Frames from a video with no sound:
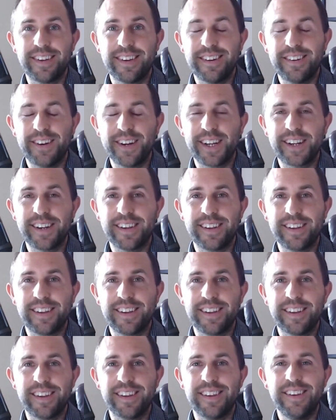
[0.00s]
right?
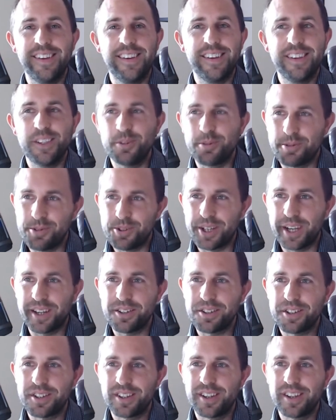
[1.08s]
You can
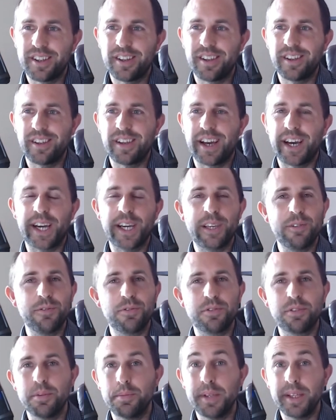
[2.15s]
change. I
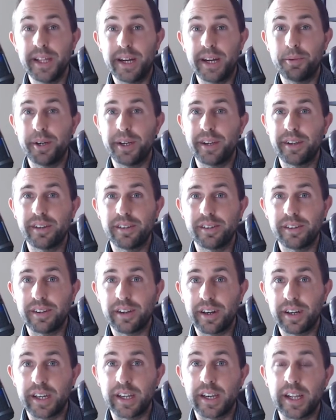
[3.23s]
used to be that way,
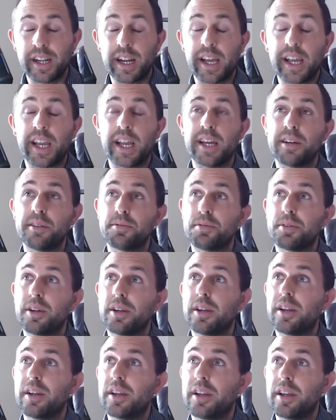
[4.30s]
all right? And I
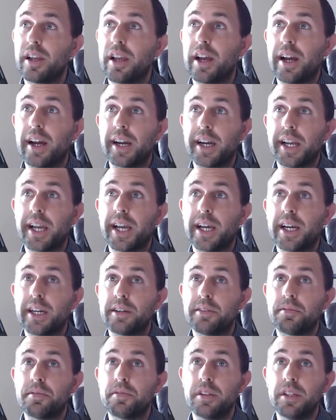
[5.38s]

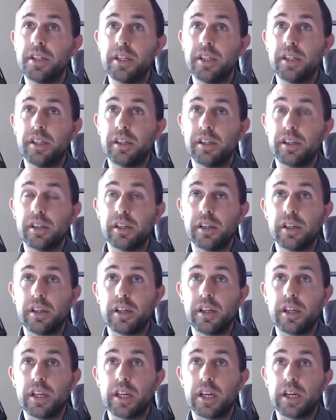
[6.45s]
have the
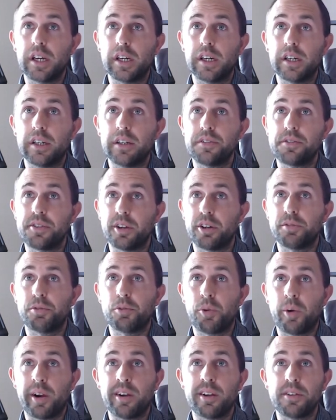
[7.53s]

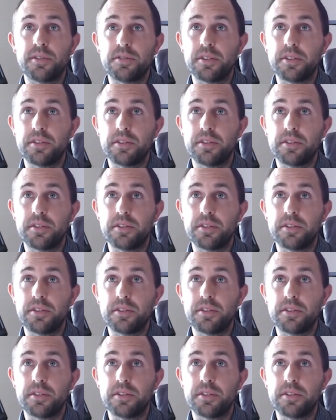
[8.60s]
self-awareness